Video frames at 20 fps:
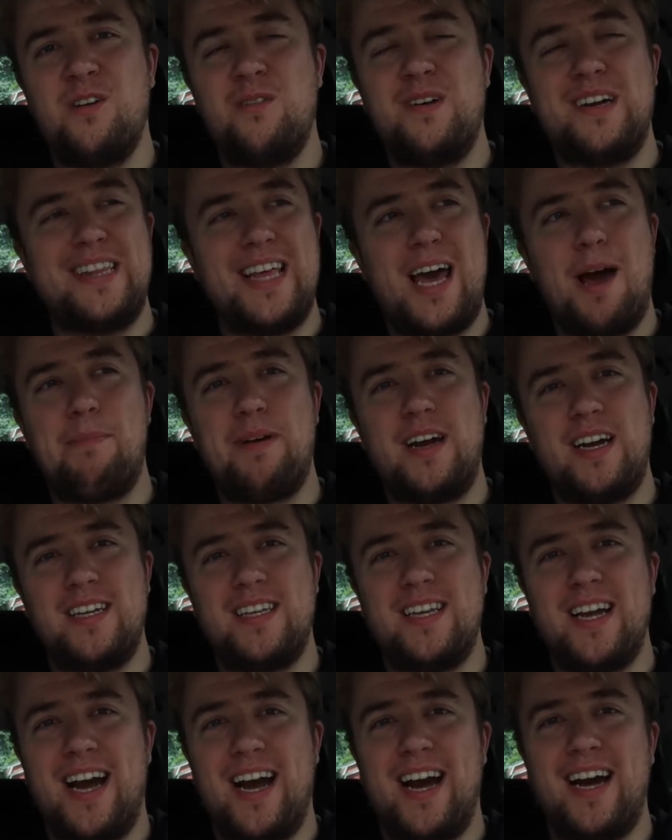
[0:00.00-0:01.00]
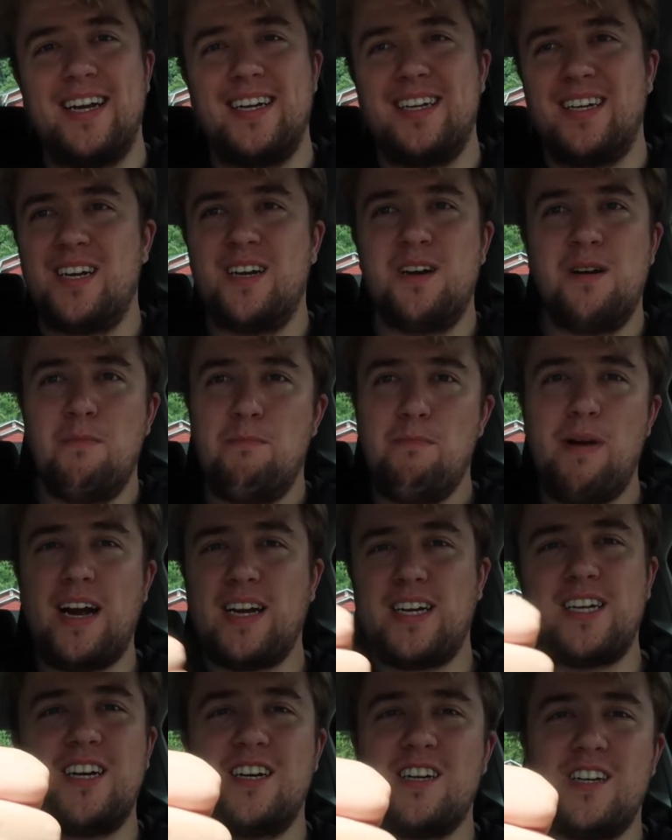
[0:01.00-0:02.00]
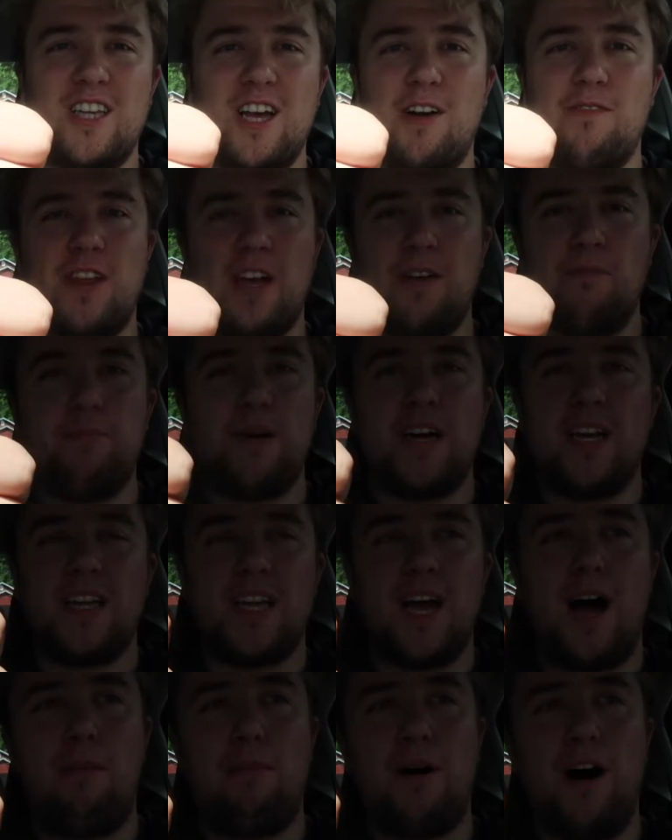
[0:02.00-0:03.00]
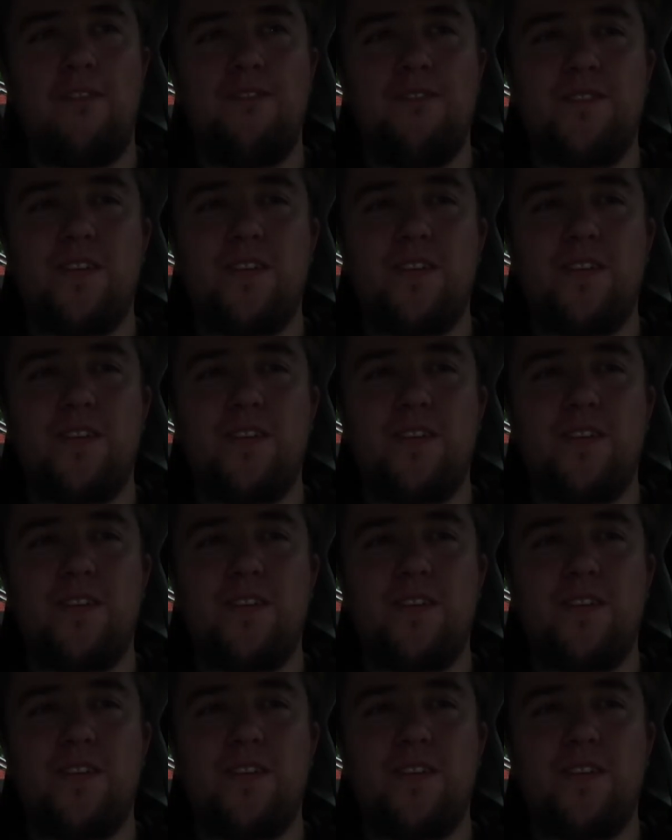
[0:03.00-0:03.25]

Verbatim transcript: With that being said, make sure you give this big thumb up